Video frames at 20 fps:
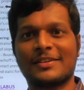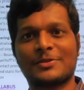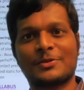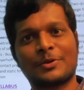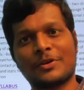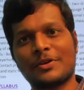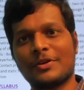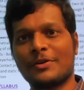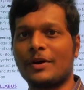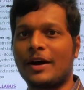
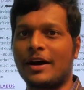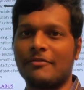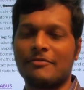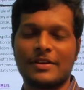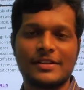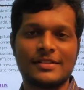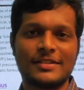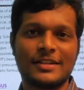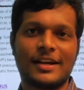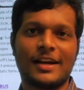so you
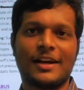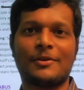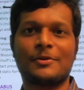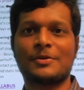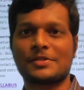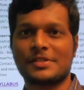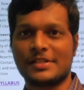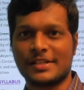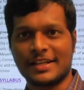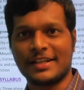obviously have
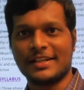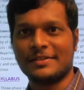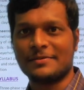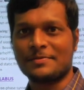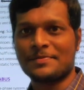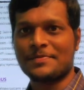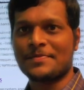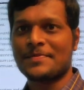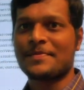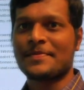to study
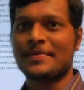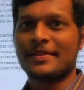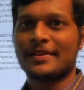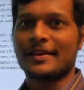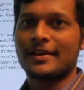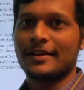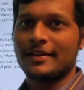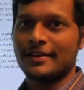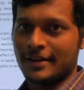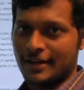
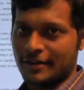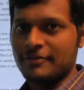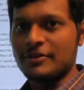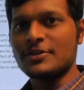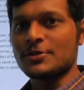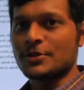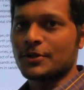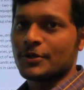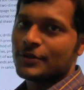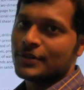i will
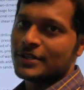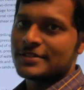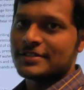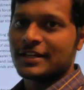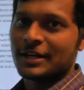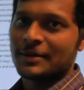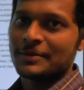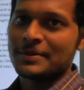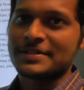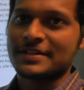show you the
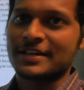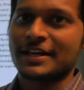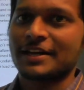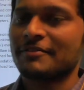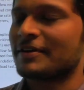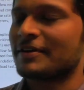syllabus anyway